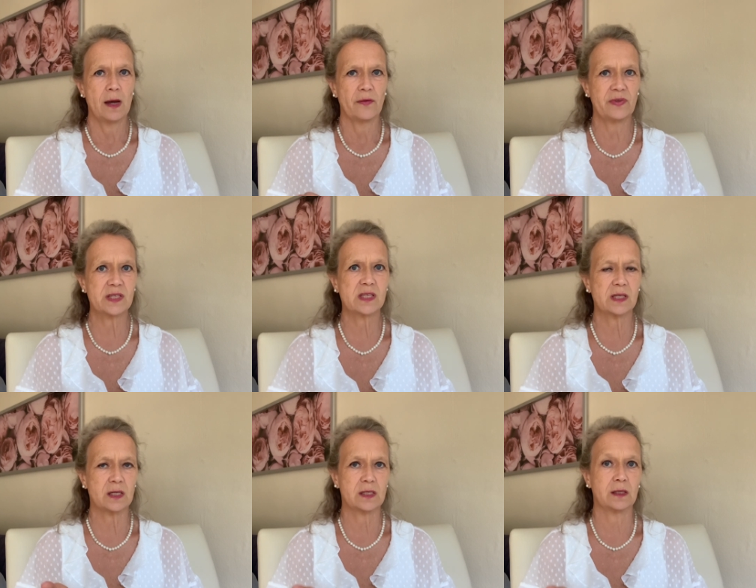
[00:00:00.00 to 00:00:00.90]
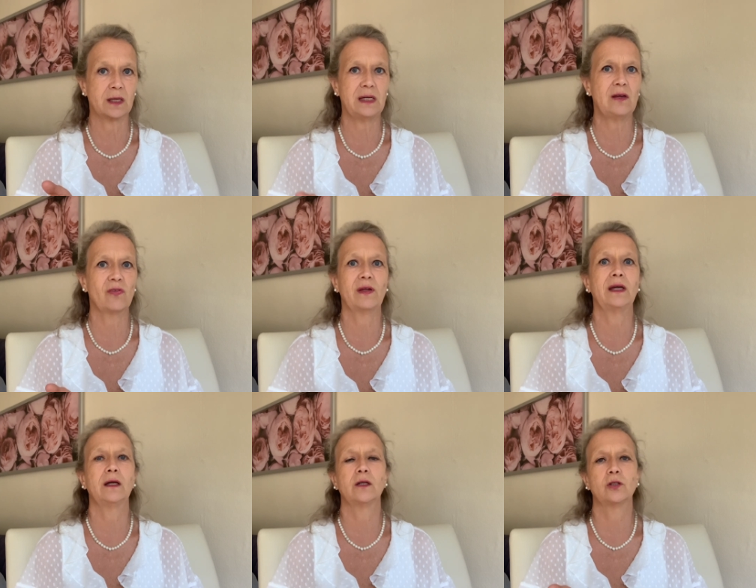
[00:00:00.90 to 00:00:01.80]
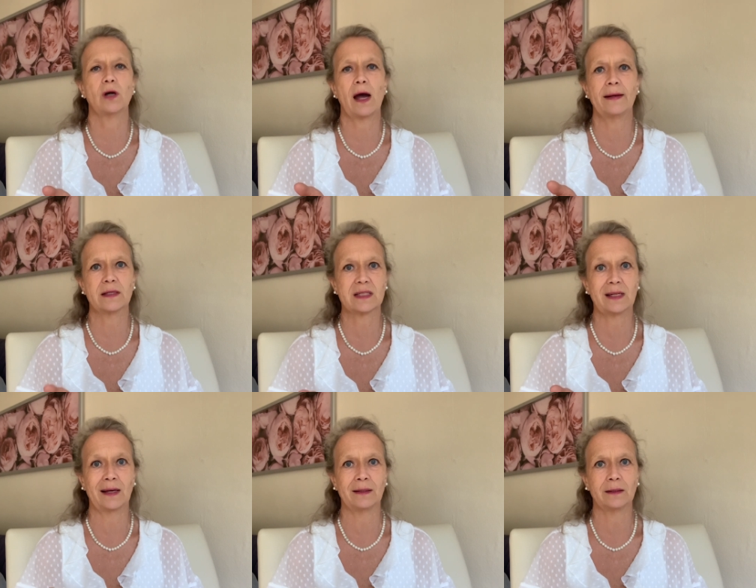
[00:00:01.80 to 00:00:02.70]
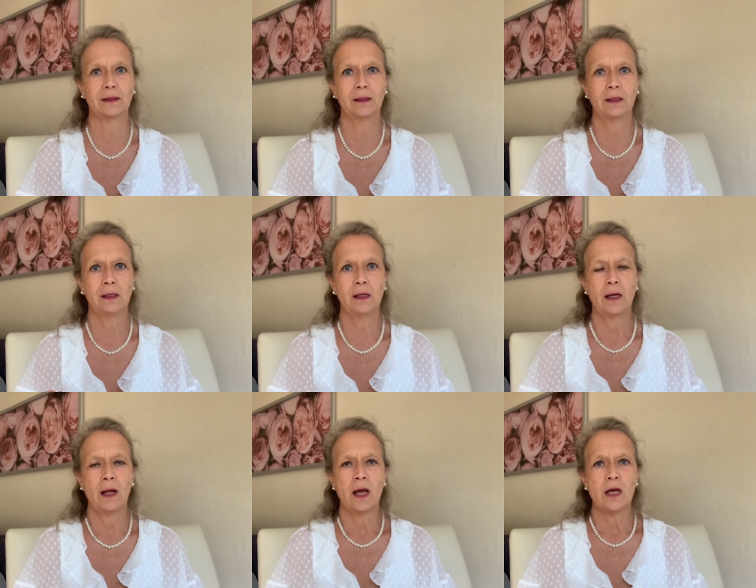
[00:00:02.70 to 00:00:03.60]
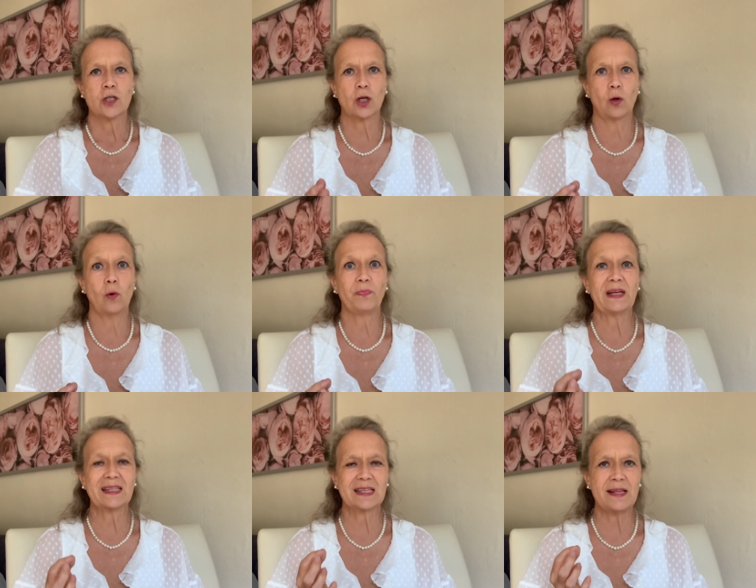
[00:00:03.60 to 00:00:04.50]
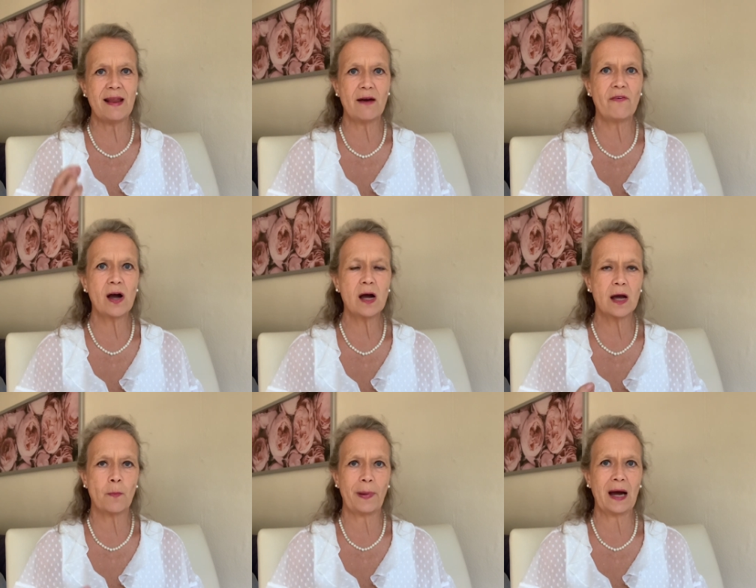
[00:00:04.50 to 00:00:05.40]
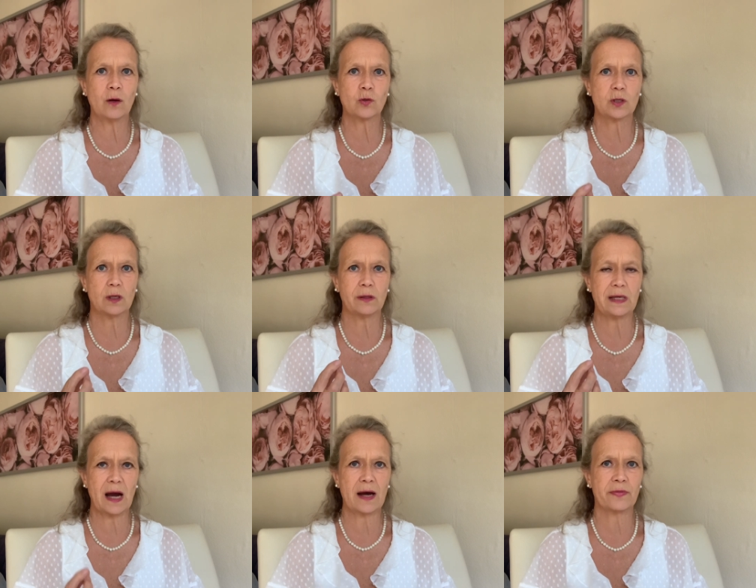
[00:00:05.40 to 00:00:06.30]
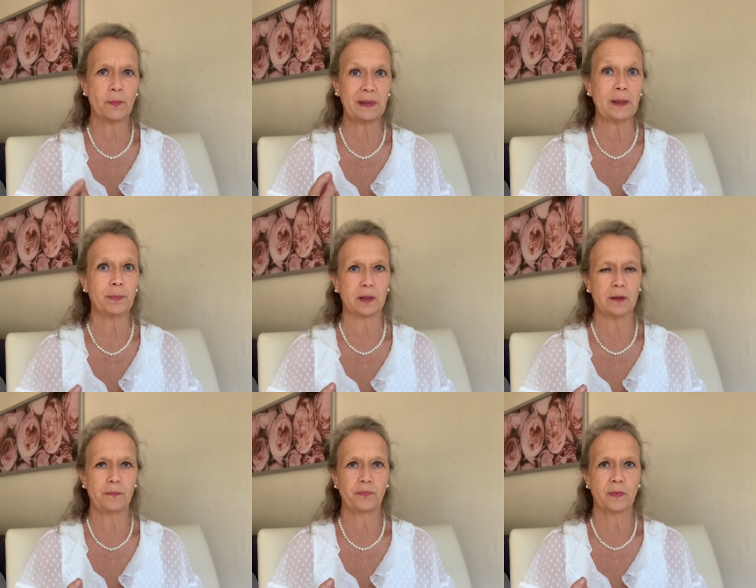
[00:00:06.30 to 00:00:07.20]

This is the key thing to understand. So it's never about the other people.